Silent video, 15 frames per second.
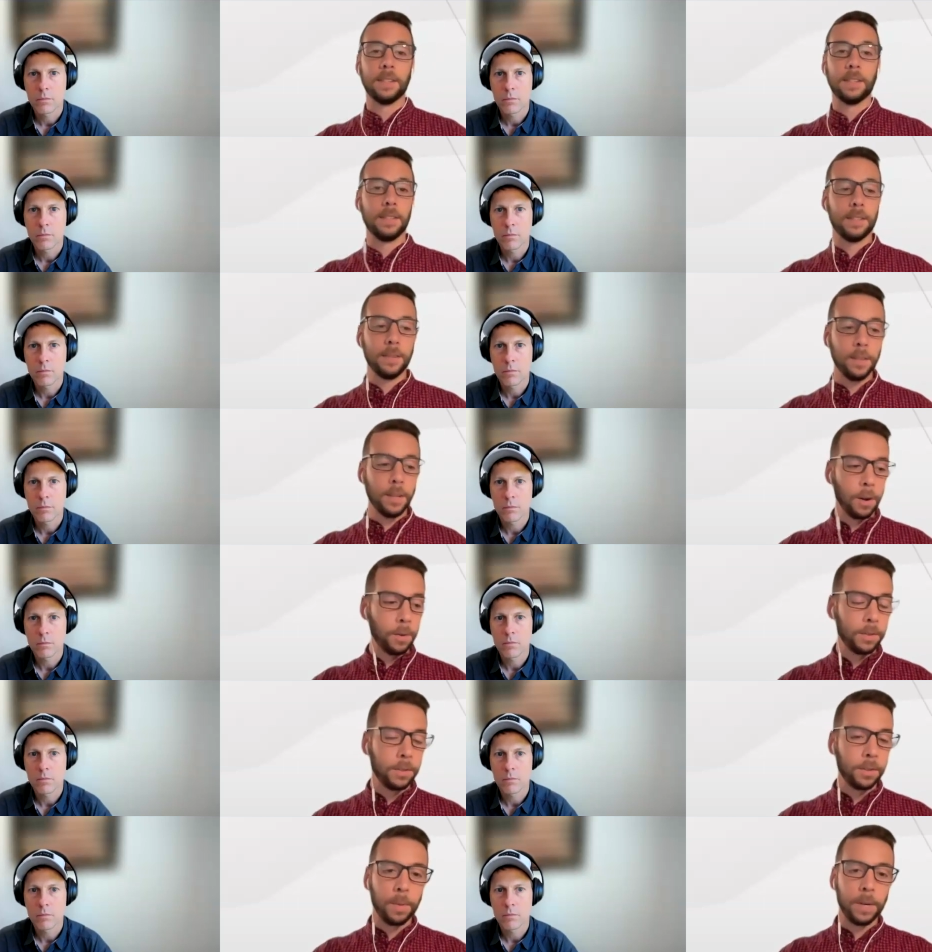Speaker 1: As you know,
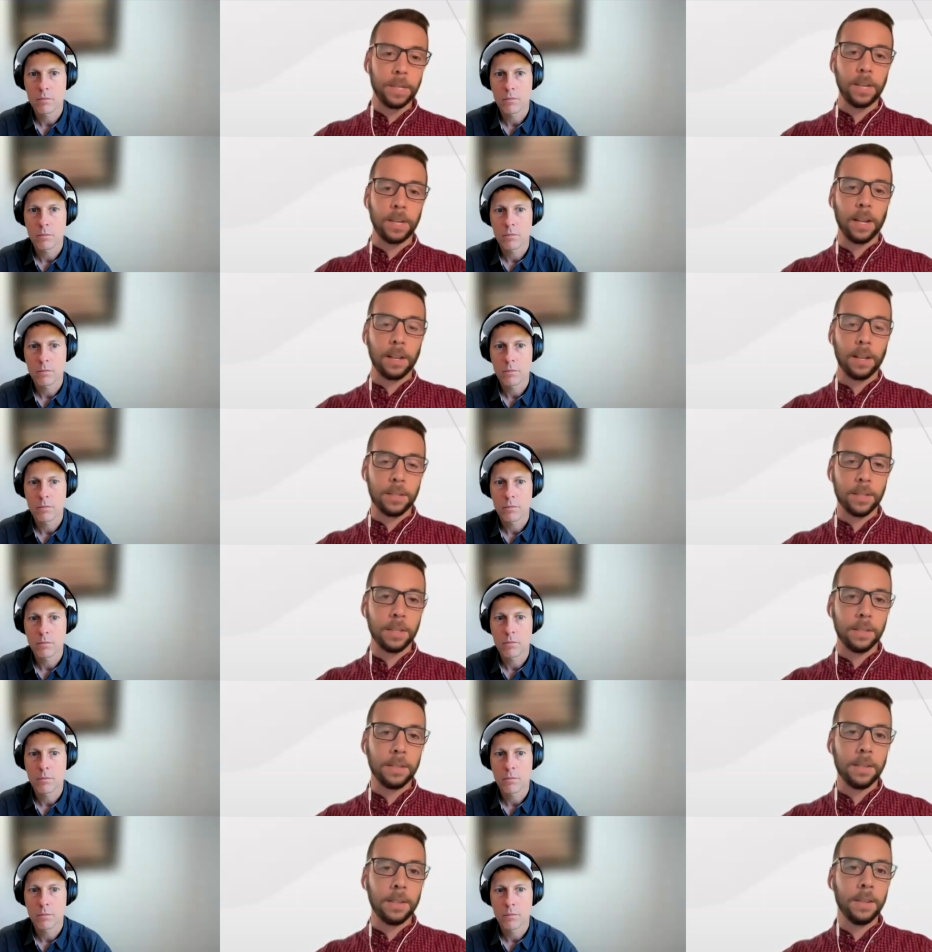so many
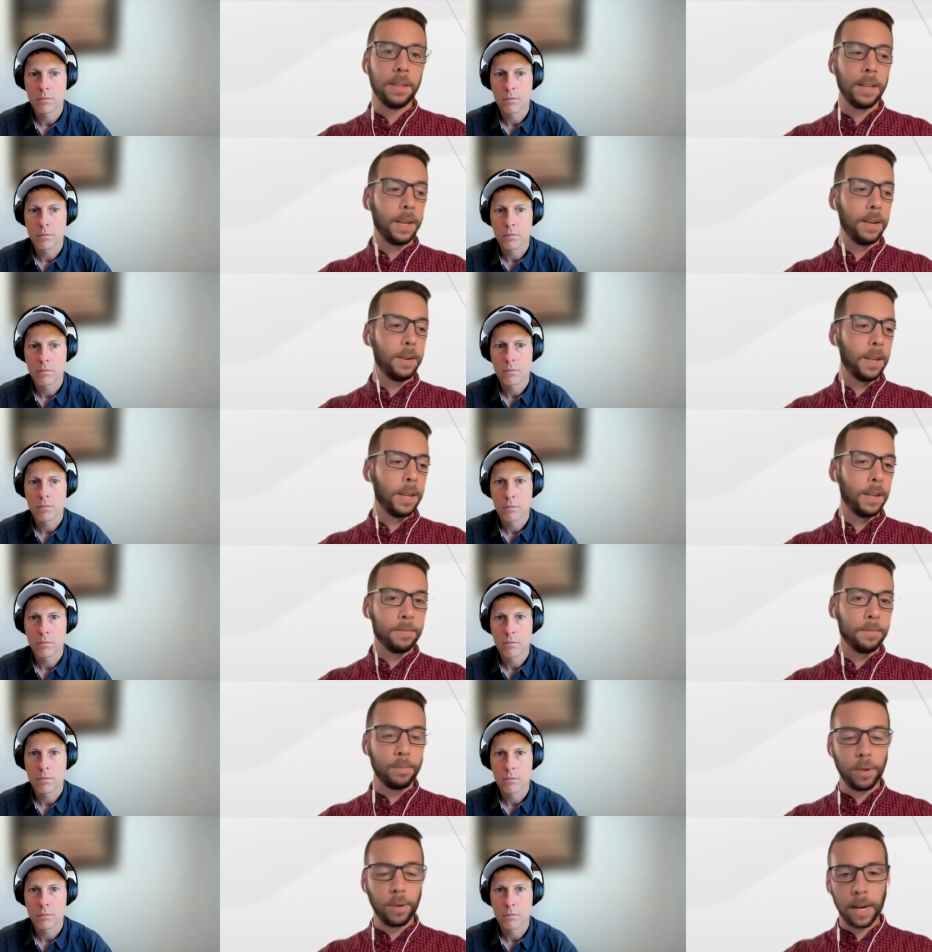challenges that that
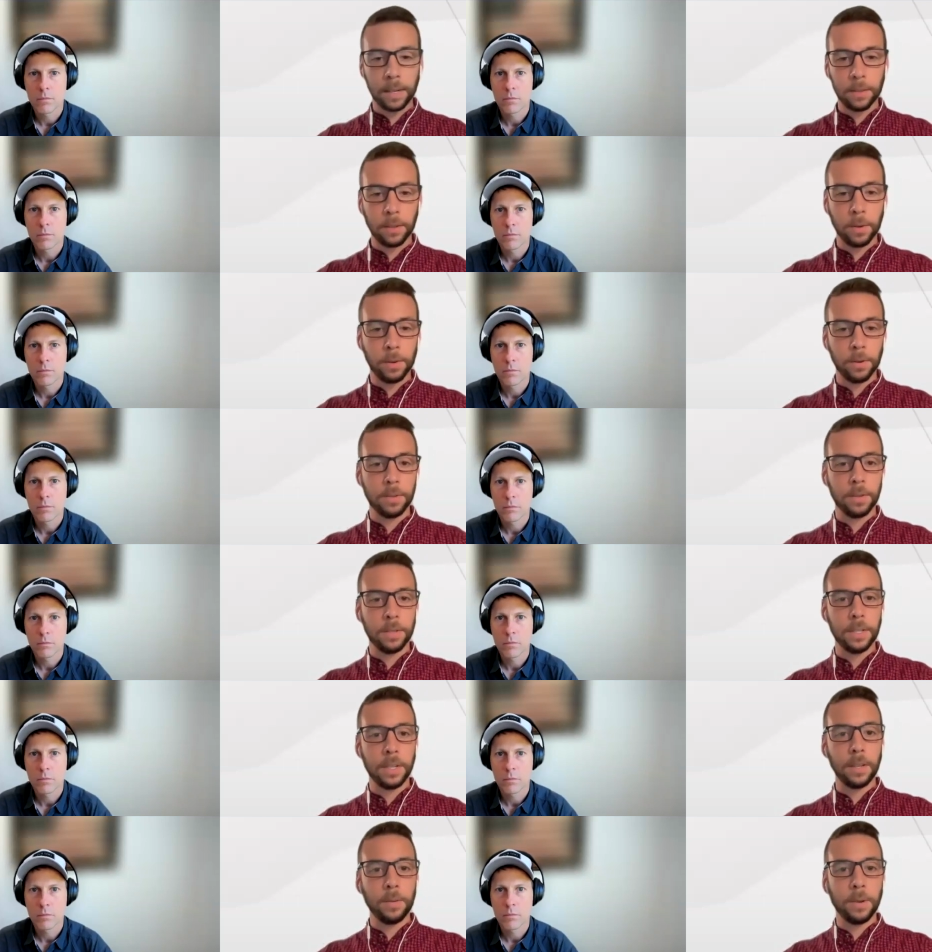practice owners are
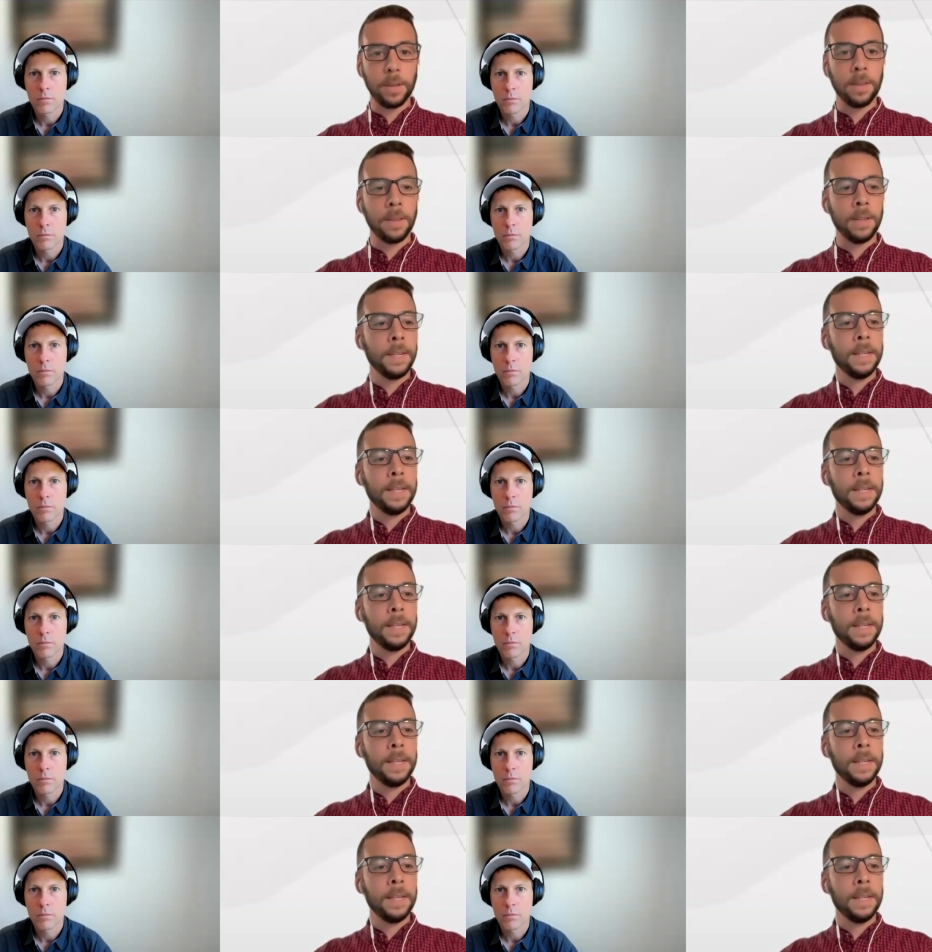dealing with,